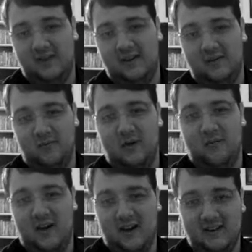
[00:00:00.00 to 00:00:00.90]
and
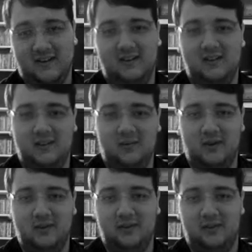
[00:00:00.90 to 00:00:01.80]
robotic in the
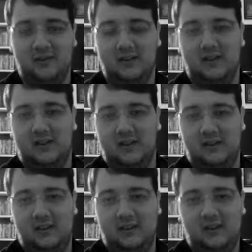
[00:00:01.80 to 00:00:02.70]
original
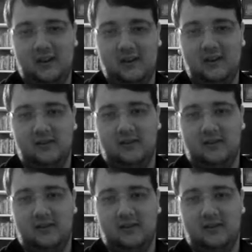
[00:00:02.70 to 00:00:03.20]
Sin City,